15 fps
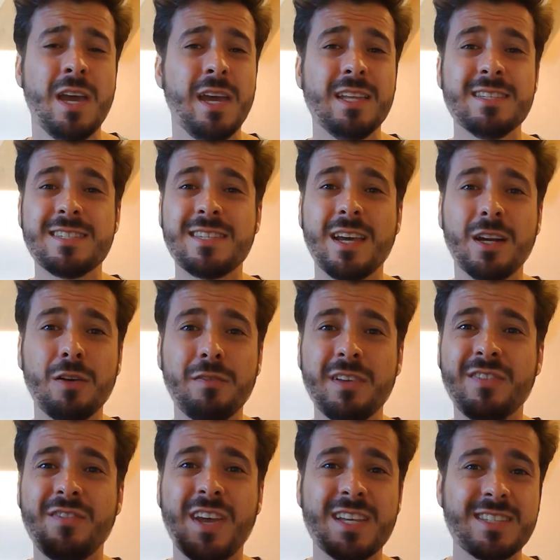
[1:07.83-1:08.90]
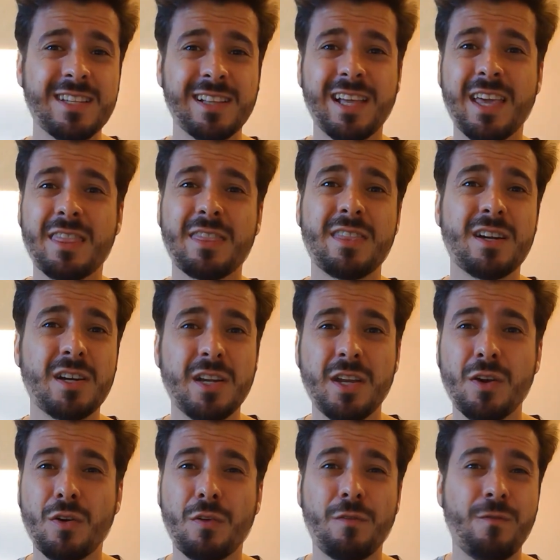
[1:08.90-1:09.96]
Instead of investing like
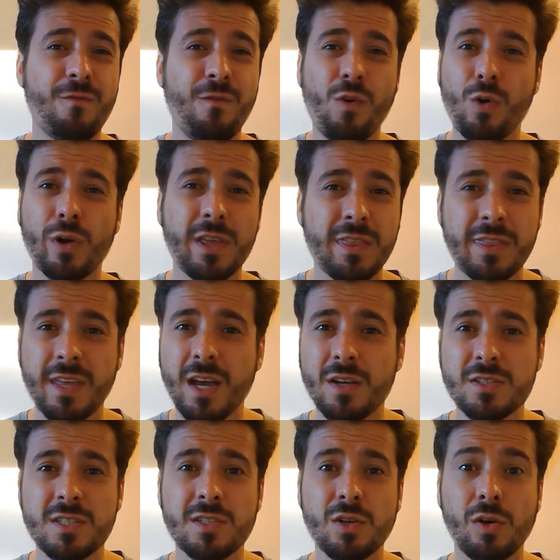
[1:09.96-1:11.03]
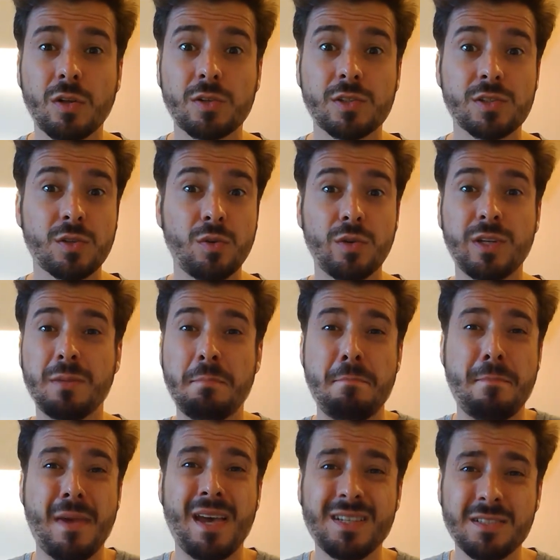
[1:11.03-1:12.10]
$30,000 or $40,000 on a
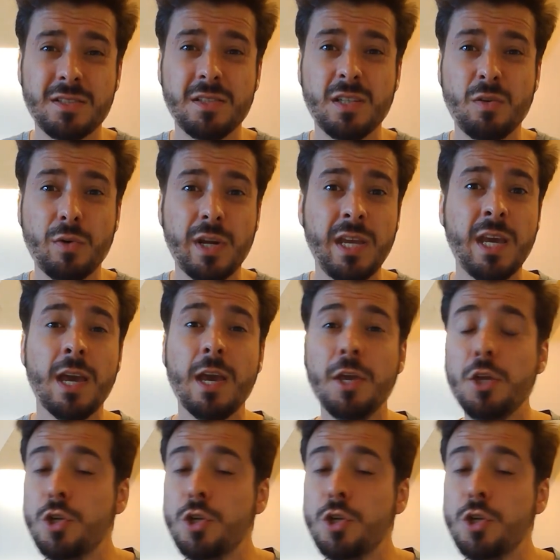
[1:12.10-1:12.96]
master degree,